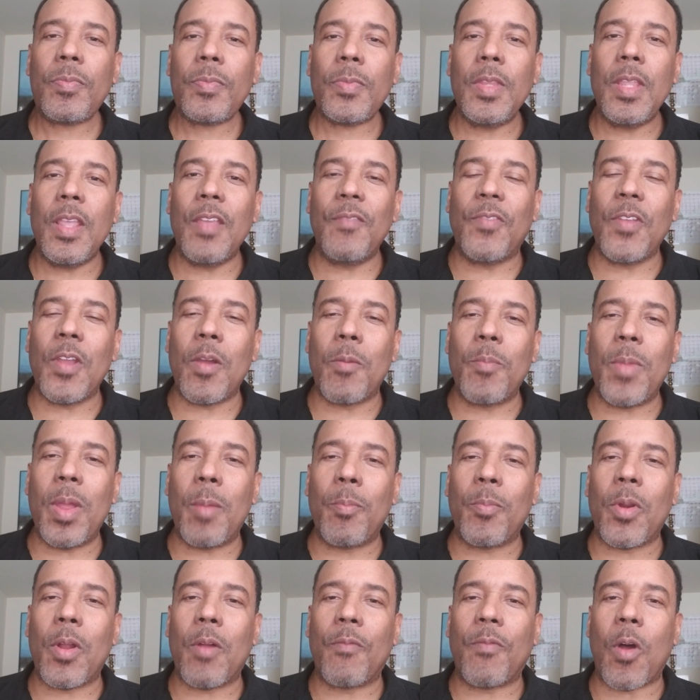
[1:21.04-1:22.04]
If you're a
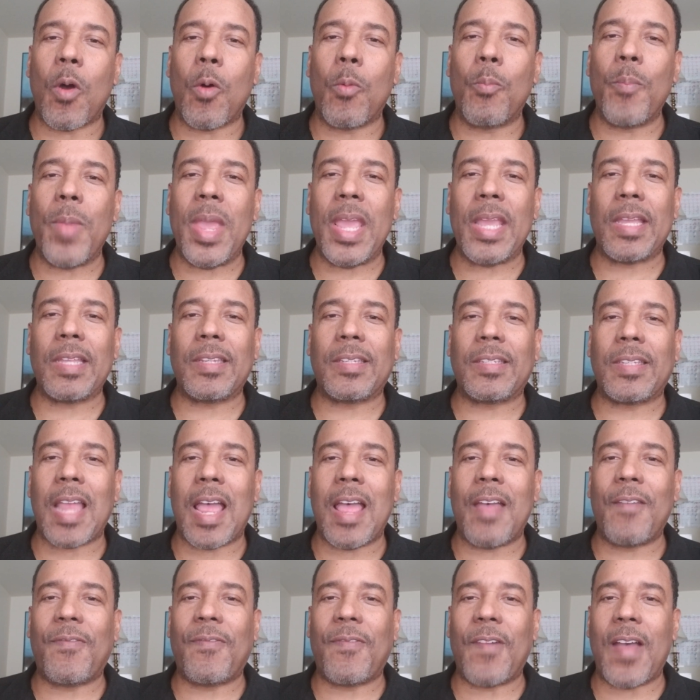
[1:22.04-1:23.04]
member of Omega
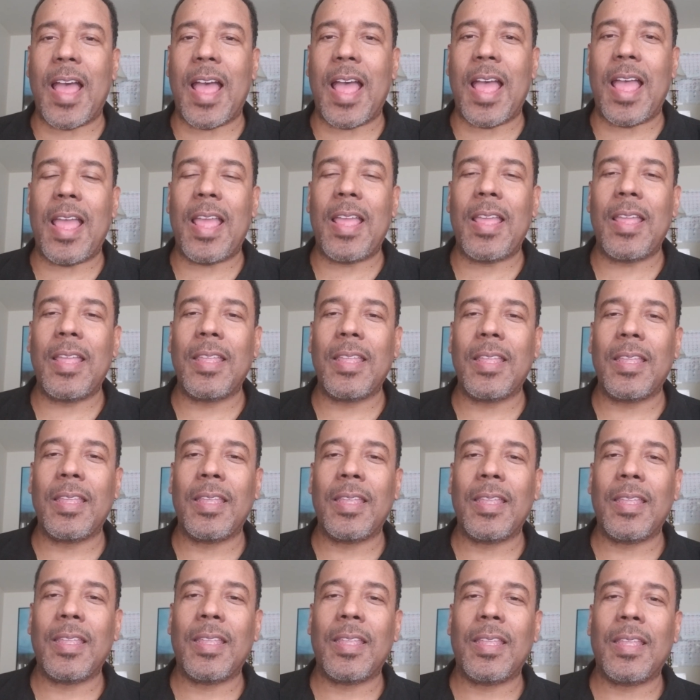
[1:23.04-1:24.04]
Psi Phi,
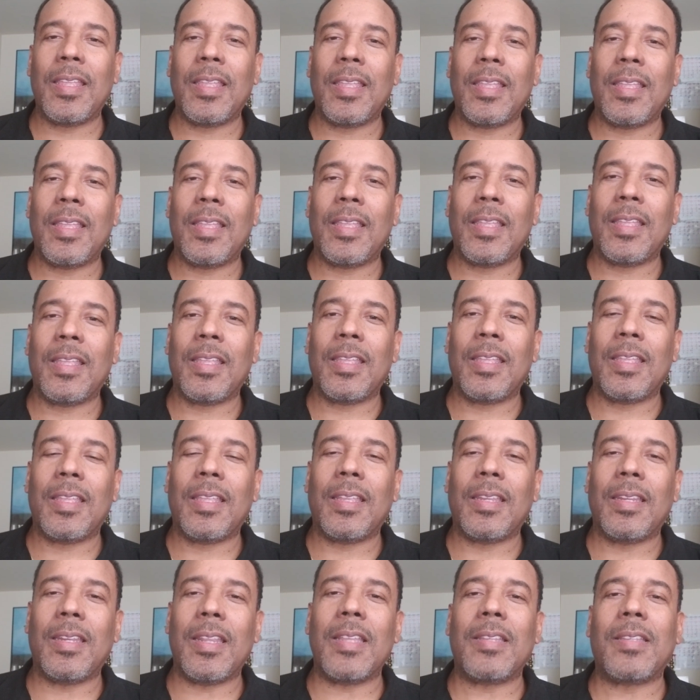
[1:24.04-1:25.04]

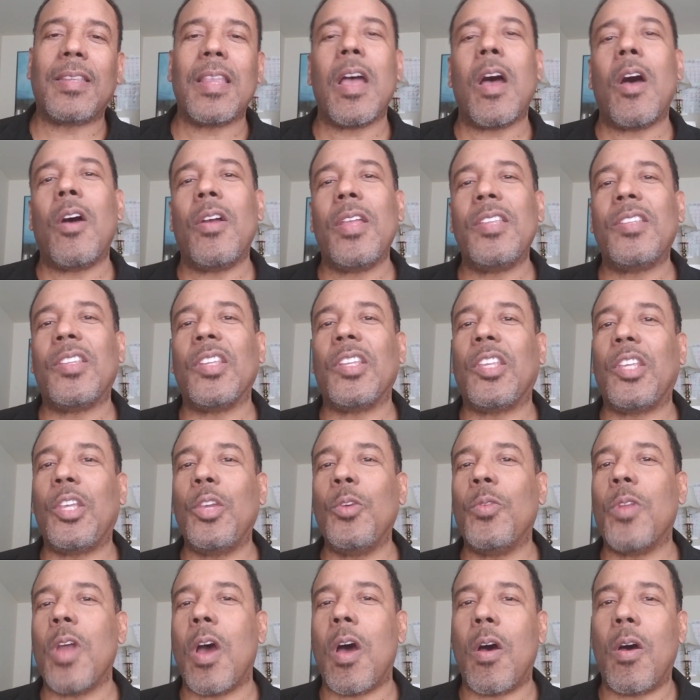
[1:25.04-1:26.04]
they say, oh, he's a
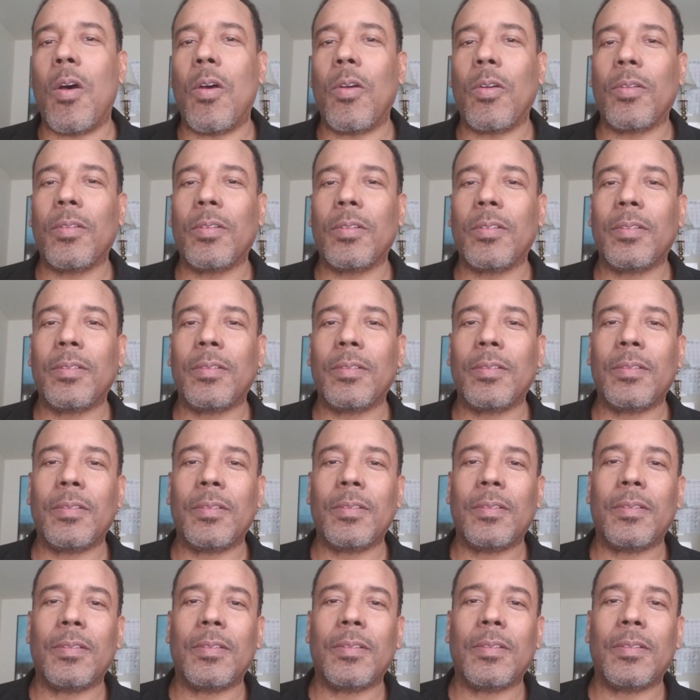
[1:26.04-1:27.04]
Q dog.
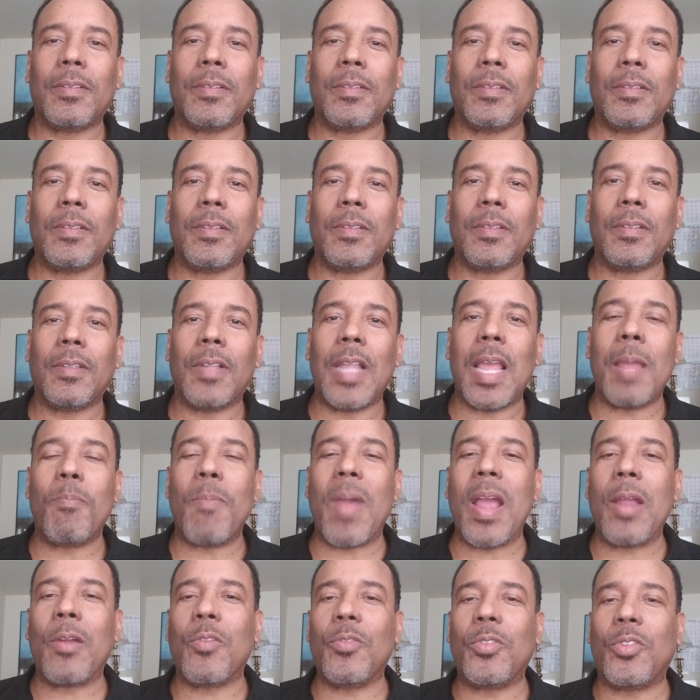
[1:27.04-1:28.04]
Like
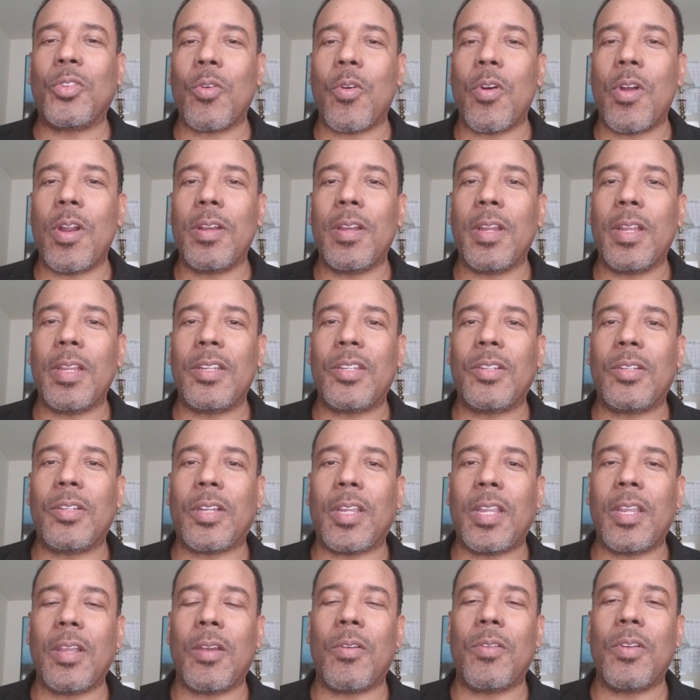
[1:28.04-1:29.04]
Michael Jordan and
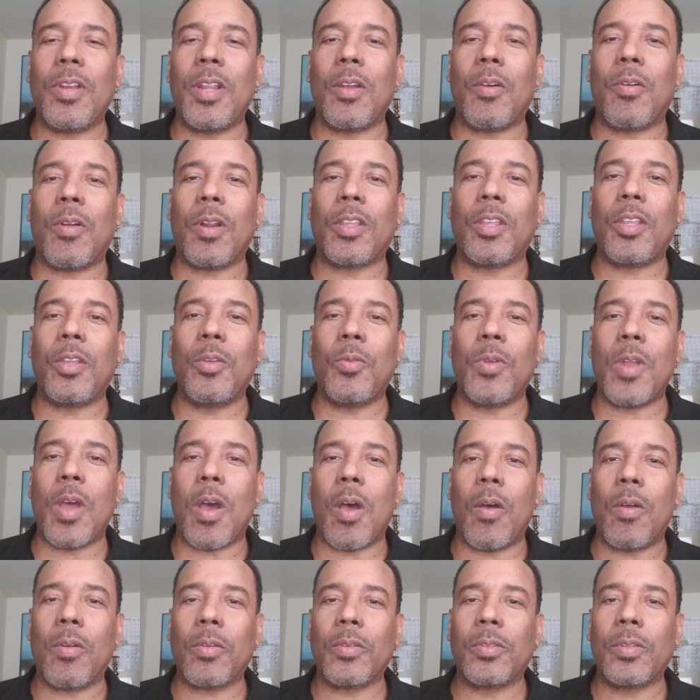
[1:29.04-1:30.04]
Shaquille O'Neal are Q
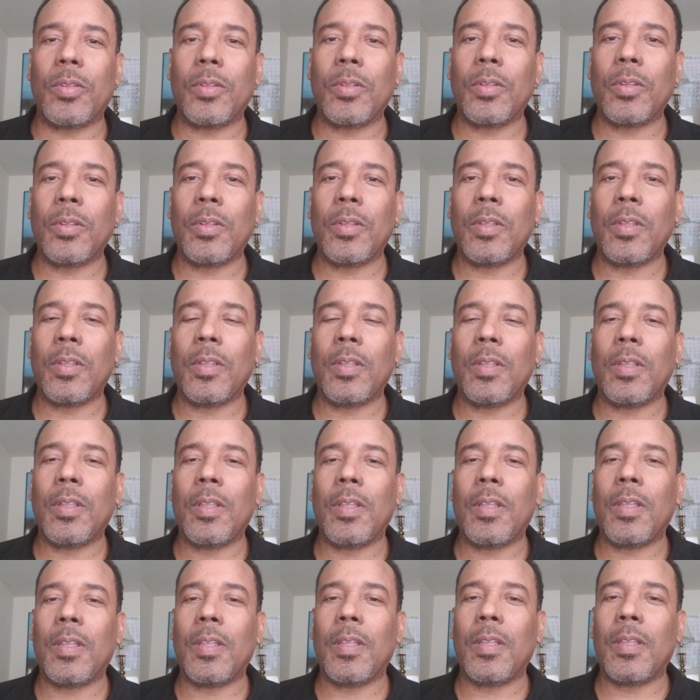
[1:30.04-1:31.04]
dogs.
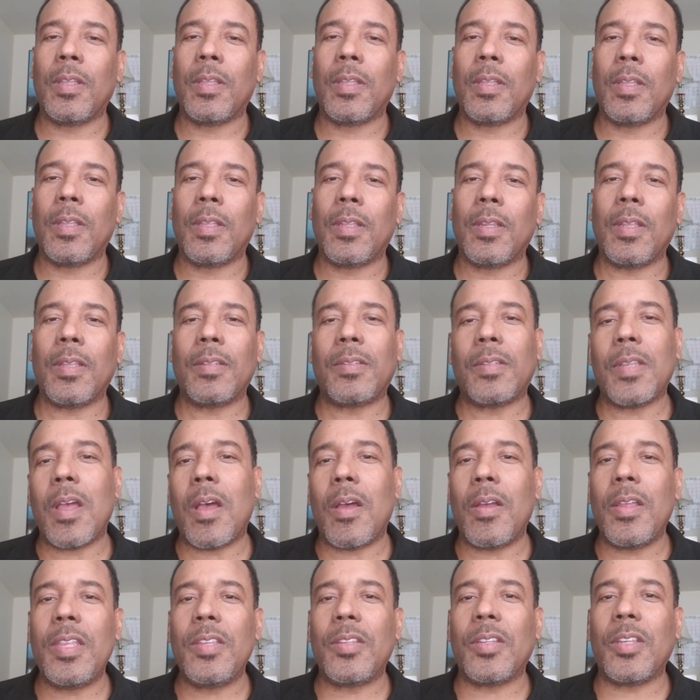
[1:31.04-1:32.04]
They'll say,
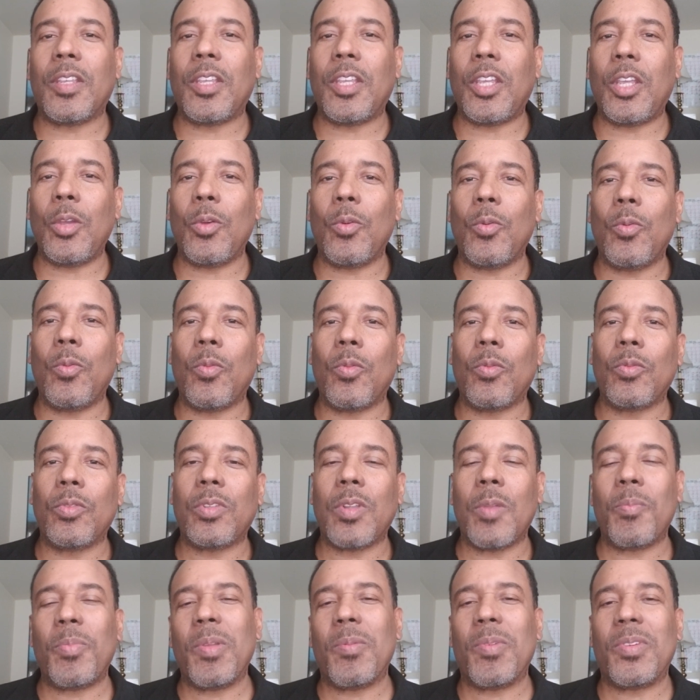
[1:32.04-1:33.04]
oh, he's a Q.
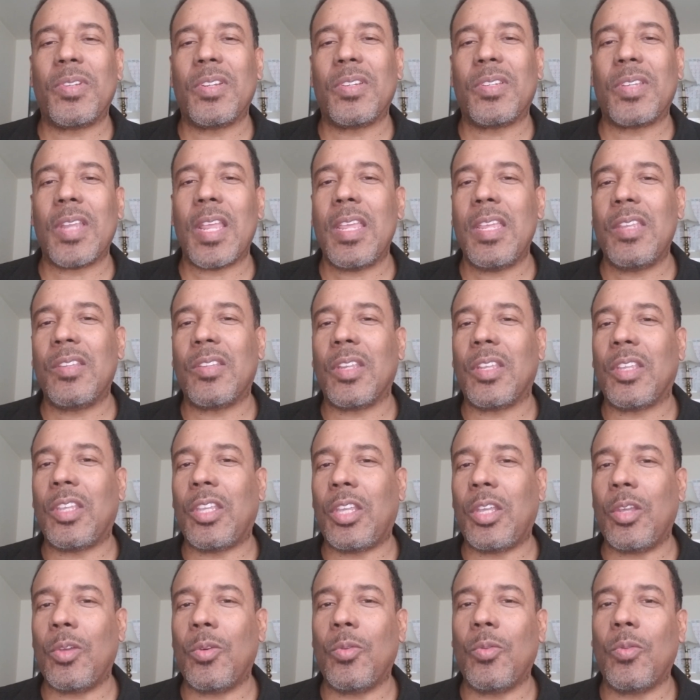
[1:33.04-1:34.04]
Some people just say he's a
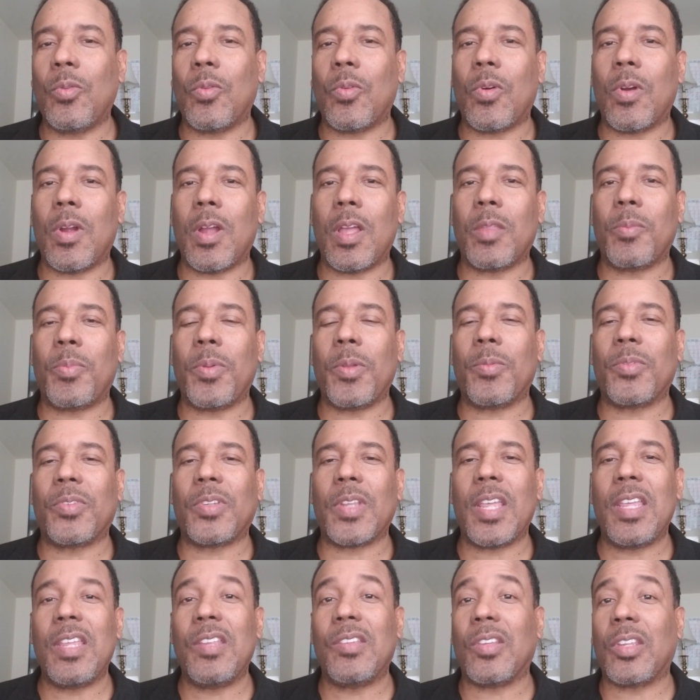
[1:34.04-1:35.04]
Q, or other people
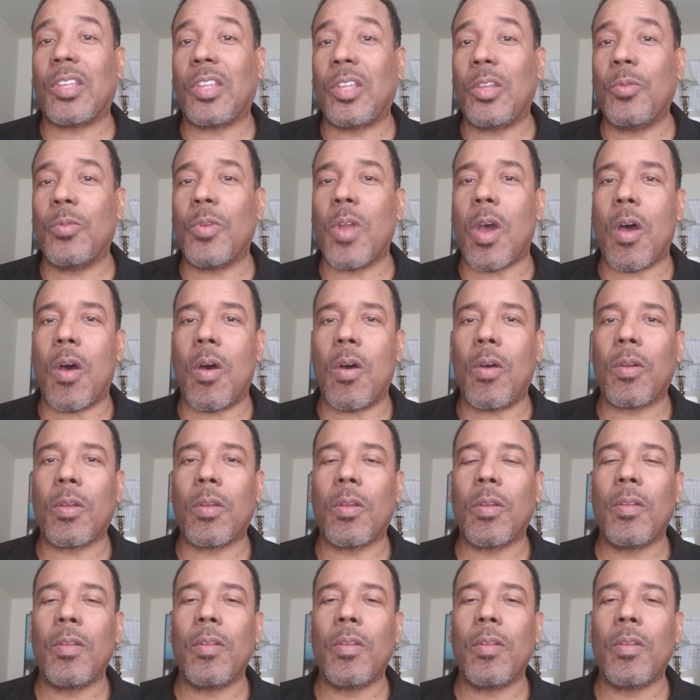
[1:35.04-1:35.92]
say he's a Q dog.